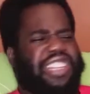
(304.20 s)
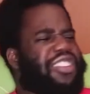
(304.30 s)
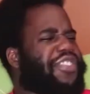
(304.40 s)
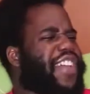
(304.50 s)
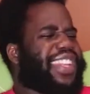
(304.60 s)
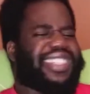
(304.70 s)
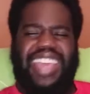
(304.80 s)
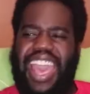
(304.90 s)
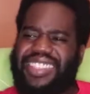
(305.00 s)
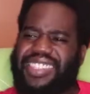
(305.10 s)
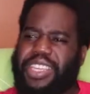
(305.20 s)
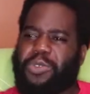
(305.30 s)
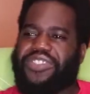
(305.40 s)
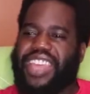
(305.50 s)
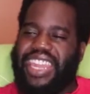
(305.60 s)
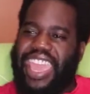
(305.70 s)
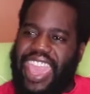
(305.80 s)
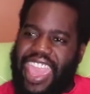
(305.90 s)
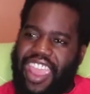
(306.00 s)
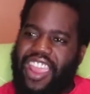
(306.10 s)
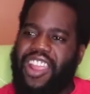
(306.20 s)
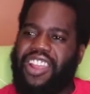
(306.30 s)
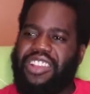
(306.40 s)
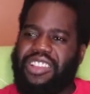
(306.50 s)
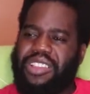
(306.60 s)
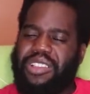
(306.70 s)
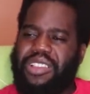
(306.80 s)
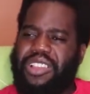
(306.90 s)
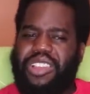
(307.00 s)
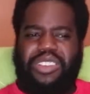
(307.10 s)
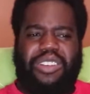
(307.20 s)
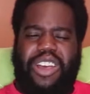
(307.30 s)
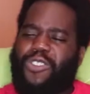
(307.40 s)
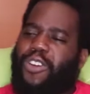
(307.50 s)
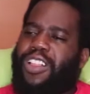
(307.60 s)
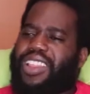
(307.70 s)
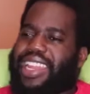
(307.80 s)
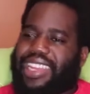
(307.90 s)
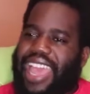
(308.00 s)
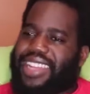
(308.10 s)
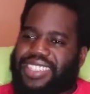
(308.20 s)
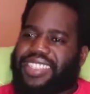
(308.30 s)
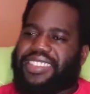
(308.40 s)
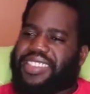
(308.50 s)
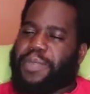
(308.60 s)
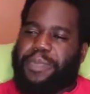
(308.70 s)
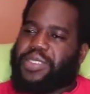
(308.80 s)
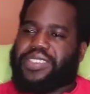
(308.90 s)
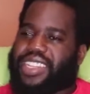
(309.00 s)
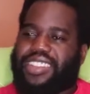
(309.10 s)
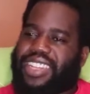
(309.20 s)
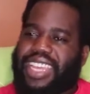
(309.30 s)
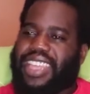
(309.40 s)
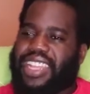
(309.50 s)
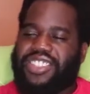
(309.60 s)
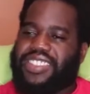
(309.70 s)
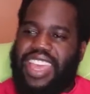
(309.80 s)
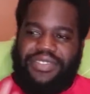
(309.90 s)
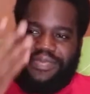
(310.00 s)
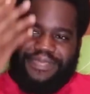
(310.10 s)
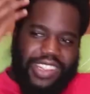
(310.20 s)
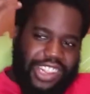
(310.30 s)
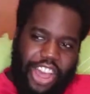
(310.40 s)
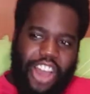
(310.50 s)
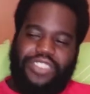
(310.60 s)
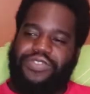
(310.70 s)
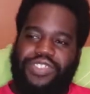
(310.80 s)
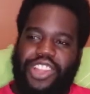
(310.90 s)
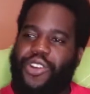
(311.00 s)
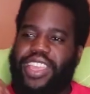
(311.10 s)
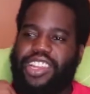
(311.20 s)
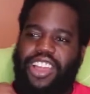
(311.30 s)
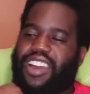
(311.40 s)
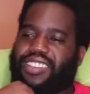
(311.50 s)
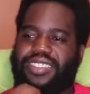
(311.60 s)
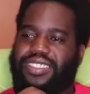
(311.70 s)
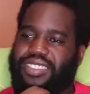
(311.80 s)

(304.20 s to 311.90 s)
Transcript: he looked fantastic with that hair. Are all Atlanteans supposed to look like that? Just have long flowing locks?